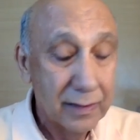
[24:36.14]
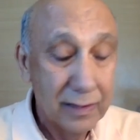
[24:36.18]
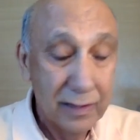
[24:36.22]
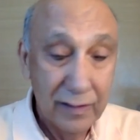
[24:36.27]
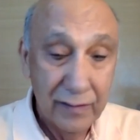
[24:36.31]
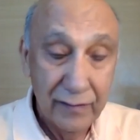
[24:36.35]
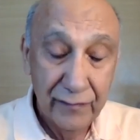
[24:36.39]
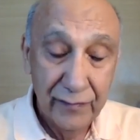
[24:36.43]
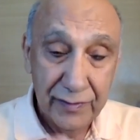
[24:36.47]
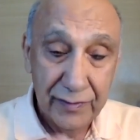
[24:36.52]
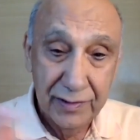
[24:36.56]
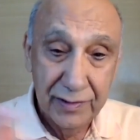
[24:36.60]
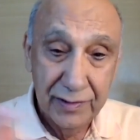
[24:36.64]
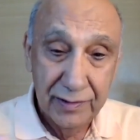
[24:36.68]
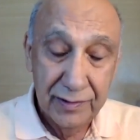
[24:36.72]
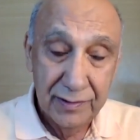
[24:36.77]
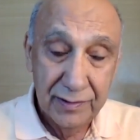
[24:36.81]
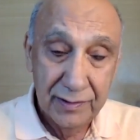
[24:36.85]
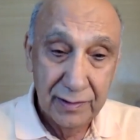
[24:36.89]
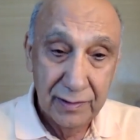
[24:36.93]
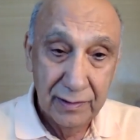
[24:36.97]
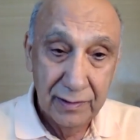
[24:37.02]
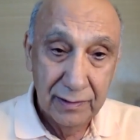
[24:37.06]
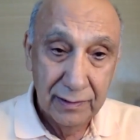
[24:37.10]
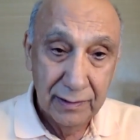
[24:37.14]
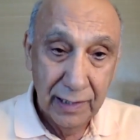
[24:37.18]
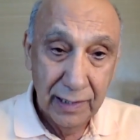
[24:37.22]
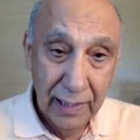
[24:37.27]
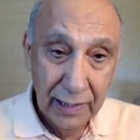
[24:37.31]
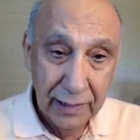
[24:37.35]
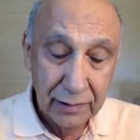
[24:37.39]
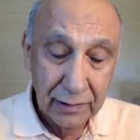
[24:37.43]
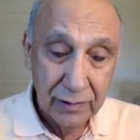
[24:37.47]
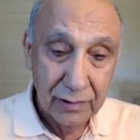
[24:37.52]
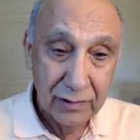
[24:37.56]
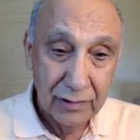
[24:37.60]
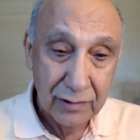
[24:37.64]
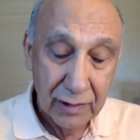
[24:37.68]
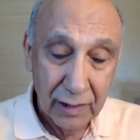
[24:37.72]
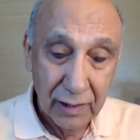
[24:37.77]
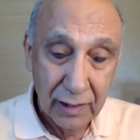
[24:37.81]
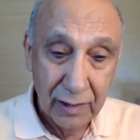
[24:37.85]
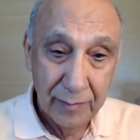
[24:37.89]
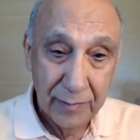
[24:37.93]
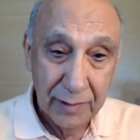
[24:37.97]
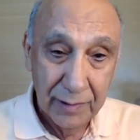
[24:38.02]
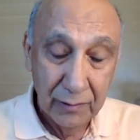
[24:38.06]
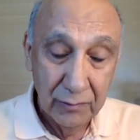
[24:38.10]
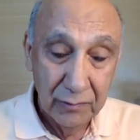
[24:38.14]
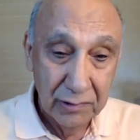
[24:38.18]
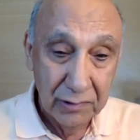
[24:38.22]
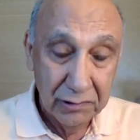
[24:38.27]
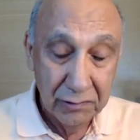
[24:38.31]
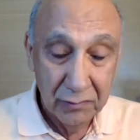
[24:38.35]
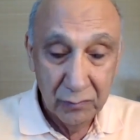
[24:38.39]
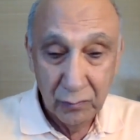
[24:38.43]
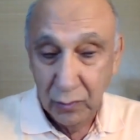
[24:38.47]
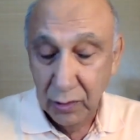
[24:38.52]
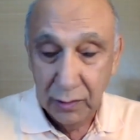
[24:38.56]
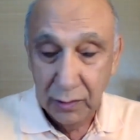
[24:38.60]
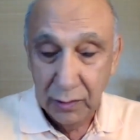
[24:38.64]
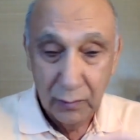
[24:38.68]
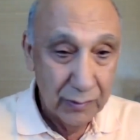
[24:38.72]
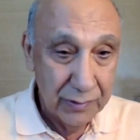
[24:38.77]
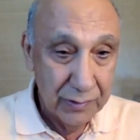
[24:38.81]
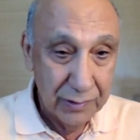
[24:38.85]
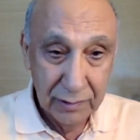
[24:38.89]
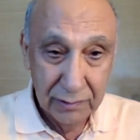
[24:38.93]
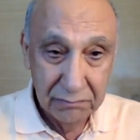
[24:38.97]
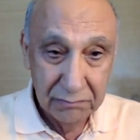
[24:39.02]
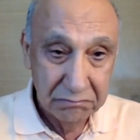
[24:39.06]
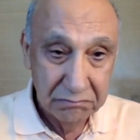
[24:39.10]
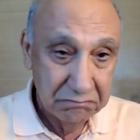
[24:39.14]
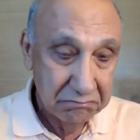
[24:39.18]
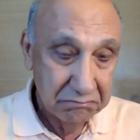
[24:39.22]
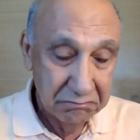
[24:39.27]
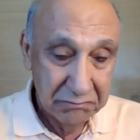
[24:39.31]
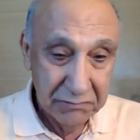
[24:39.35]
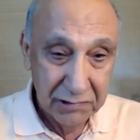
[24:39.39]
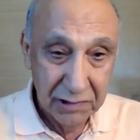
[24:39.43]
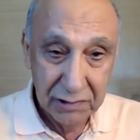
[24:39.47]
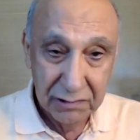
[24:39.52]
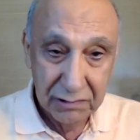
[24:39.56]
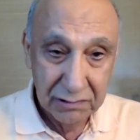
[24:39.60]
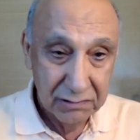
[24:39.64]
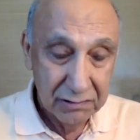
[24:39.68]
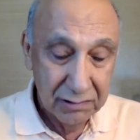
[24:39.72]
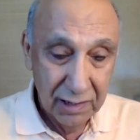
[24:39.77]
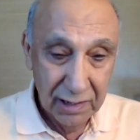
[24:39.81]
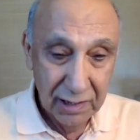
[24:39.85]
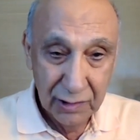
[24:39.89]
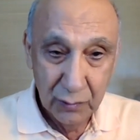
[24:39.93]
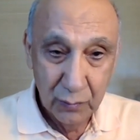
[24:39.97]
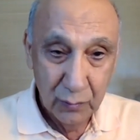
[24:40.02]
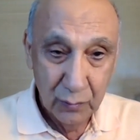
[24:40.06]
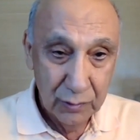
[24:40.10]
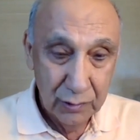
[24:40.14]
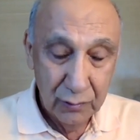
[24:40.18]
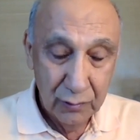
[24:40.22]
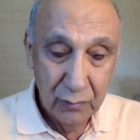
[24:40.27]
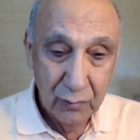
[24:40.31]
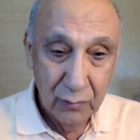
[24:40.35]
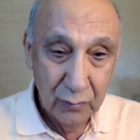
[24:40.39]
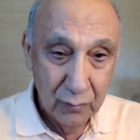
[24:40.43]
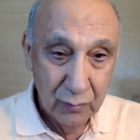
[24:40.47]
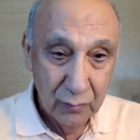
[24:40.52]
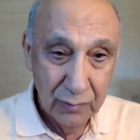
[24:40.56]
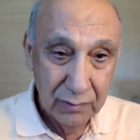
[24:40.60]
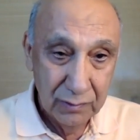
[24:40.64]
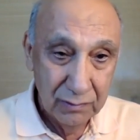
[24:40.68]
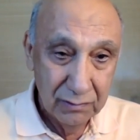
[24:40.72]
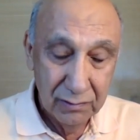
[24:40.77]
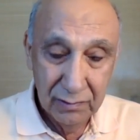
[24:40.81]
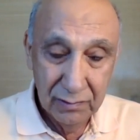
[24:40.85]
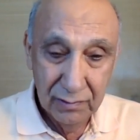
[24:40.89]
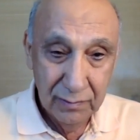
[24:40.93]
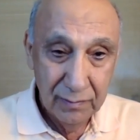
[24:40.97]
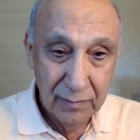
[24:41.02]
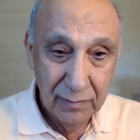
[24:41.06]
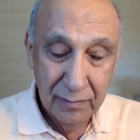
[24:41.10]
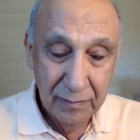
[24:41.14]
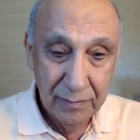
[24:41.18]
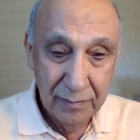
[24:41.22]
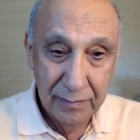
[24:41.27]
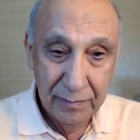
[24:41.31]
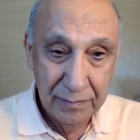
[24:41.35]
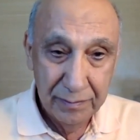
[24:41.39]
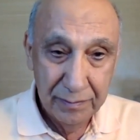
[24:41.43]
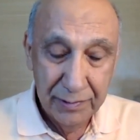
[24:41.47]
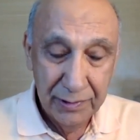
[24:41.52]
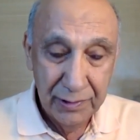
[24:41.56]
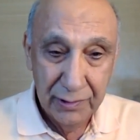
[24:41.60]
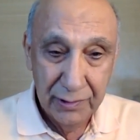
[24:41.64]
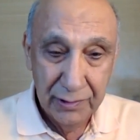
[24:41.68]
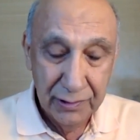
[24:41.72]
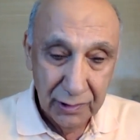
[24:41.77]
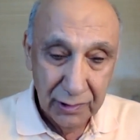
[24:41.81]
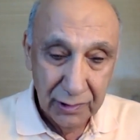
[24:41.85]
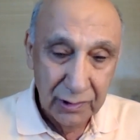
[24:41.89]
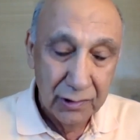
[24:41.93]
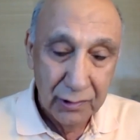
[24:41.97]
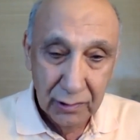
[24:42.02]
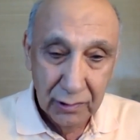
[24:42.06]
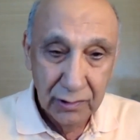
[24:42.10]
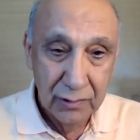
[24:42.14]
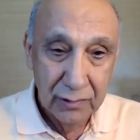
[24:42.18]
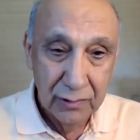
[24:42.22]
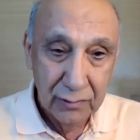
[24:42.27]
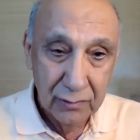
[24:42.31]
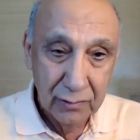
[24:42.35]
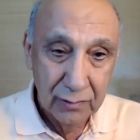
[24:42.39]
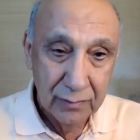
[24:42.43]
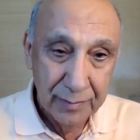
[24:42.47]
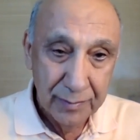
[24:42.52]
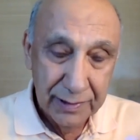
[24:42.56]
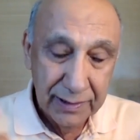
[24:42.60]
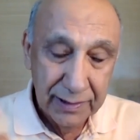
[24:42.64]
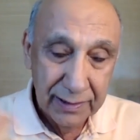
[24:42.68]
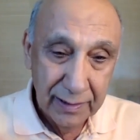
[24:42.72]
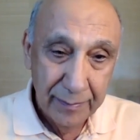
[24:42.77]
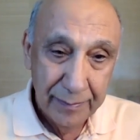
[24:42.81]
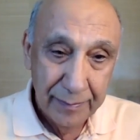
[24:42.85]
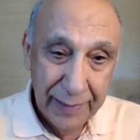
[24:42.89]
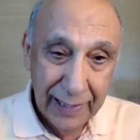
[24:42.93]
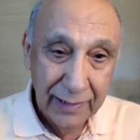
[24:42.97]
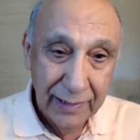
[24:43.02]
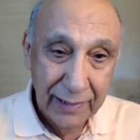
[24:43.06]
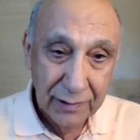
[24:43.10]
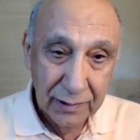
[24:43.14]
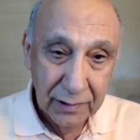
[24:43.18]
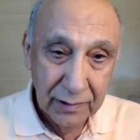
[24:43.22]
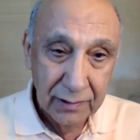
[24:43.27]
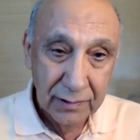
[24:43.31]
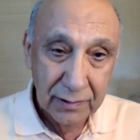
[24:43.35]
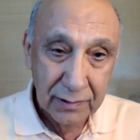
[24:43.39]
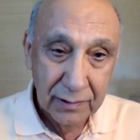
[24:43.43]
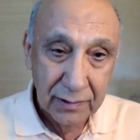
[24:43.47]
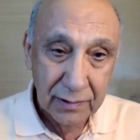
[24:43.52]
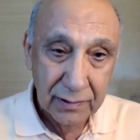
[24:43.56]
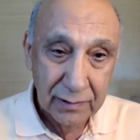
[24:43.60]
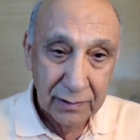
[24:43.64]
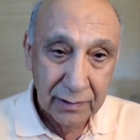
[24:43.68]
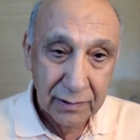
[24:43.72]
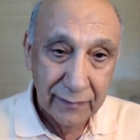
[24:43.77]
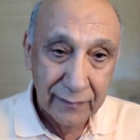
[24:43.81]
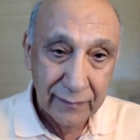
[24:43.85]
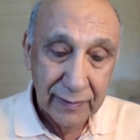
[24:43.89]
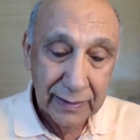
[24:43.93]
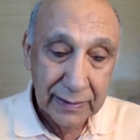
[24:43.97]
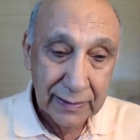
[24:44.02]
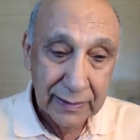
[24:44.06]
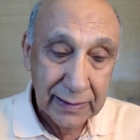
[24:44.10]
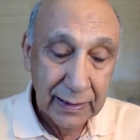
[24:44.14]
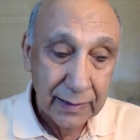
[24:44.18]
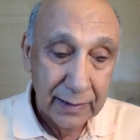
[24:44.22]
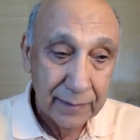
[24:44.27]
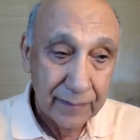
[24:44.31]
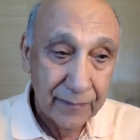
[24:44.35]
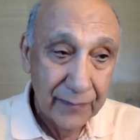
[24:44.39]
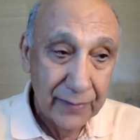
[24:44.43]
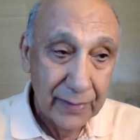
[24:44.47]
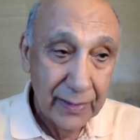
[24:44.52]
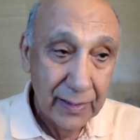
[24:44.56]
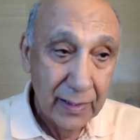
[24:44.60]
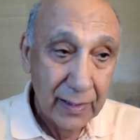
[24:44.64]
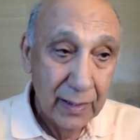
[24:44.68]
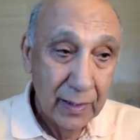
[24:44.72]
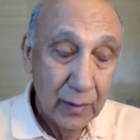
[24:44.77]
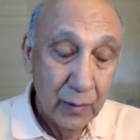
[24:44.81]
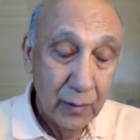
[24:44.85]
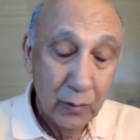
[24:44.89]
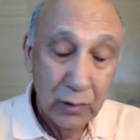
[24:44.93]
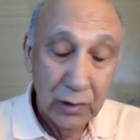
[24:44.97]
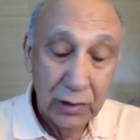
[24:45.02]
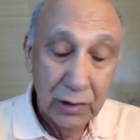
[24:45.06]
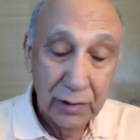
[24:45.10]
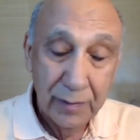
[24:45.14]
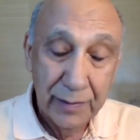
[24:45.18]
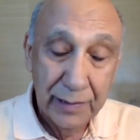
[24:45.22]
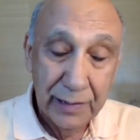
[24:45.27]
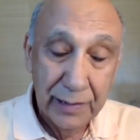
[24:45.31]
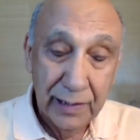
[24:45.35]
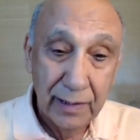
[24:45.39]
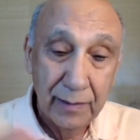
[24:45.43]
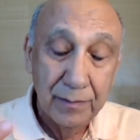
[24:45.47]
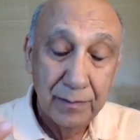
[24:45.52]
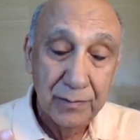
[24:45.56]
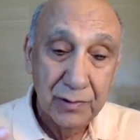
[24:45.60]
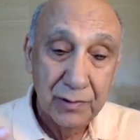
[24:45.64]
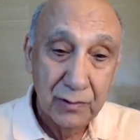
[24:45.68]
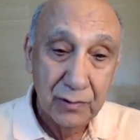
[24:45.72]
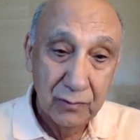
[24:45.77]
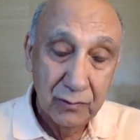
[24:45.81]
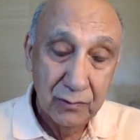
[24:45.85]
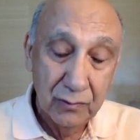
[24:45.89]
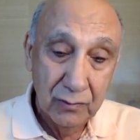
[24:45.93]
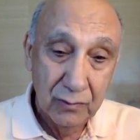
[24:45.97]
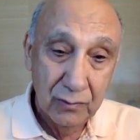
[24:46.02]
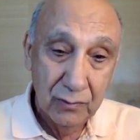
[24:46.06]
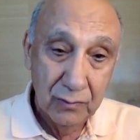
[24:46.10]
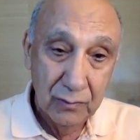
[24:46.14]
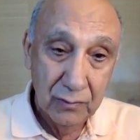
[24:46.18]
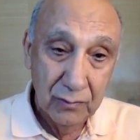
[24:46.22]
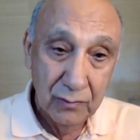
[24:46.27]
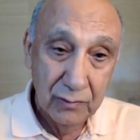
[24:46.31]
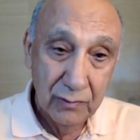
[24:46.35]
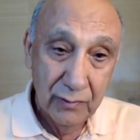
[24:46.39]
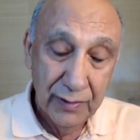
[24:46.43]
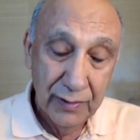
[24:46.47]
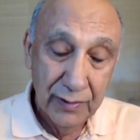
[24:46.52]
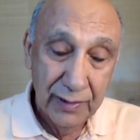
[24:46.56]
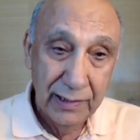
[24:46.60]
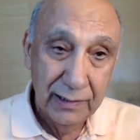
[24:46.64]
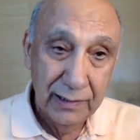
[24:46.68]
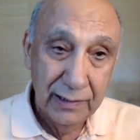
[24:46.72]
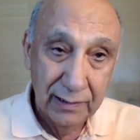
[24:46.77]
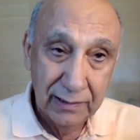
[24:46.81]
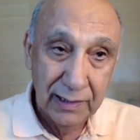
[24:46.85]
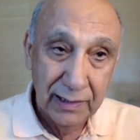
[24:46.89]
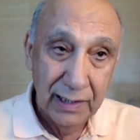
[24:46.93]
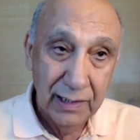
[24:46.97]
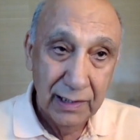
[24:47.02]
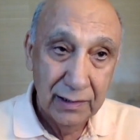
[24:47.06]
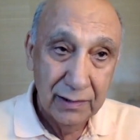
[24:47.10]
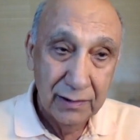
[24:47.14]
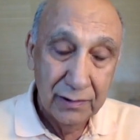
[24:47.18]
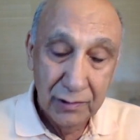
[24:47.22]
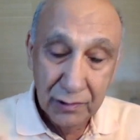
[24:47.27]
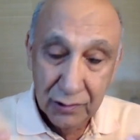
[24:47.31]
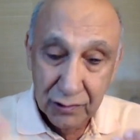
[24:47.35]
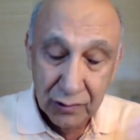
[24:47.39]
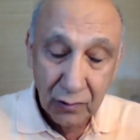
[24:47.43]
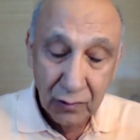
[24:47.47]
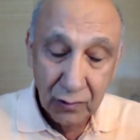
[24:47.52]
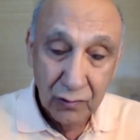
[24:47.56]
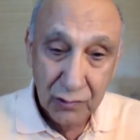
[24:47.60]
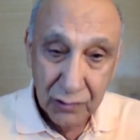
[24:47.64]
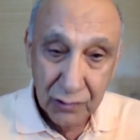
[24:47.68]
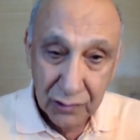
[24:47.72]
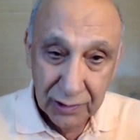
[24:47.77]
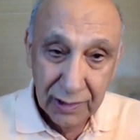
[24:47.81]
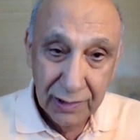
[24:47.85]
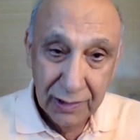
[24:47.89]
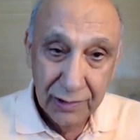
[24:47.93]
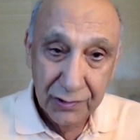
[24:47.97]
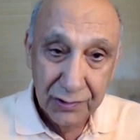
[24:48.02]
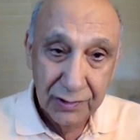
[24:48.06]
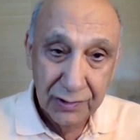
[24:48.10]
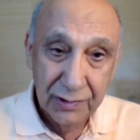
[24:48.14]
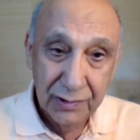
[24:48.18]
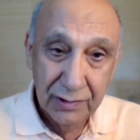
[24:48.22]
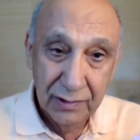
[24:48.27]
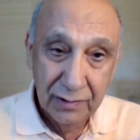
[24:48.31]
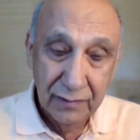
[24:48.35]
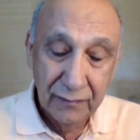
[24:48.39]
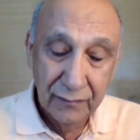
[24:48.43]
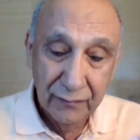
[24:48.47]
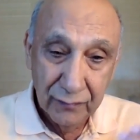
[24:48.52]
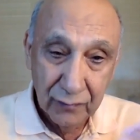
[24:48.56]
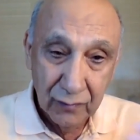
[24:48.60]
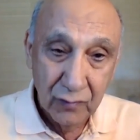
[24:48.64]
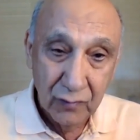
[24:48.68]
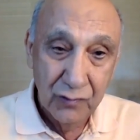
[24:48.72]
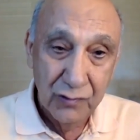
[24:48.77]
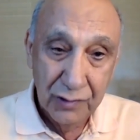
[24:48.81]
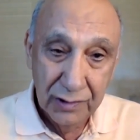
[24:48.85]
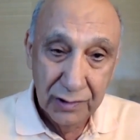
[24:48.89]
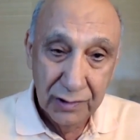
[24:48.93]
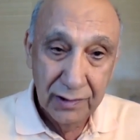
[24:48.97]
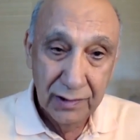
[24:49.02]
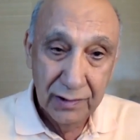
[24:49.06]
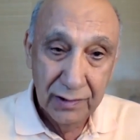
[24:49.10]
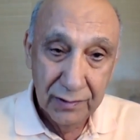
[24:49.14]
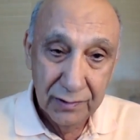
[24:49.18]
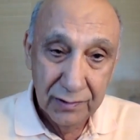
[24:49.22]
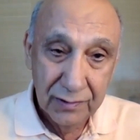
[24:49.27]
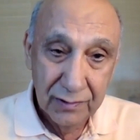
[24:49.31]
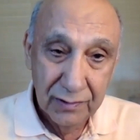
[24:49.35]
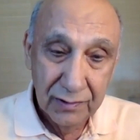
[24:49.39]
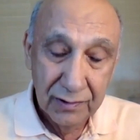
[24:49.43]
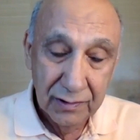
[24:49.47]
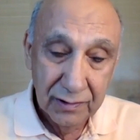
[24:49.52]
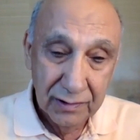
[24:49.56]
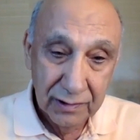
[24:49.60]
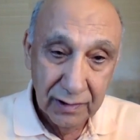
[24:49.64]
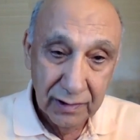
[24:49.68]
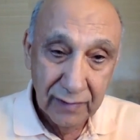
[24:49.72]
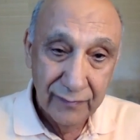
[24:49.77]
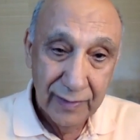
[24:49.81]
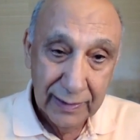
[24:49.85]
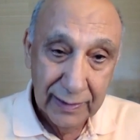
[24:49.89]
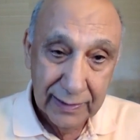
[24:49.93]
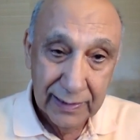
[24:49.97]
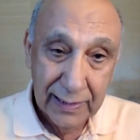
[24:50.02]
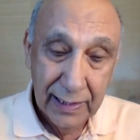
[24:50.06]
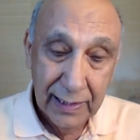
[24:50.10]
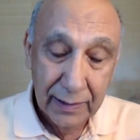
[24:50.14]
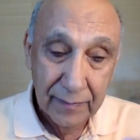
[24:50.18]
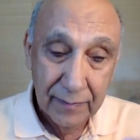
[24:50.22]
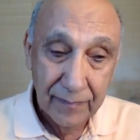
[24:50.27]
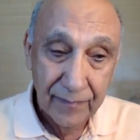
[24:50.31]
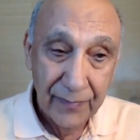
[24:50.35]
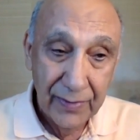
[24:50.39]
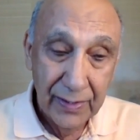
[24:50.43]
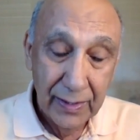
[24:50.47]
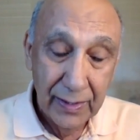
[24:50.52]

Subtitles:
If it is light trauma, we can work with it just as we do with being hurt or being abandoned and stuff like that. When it becomes to things like dissociation and frozenness, stuff like that,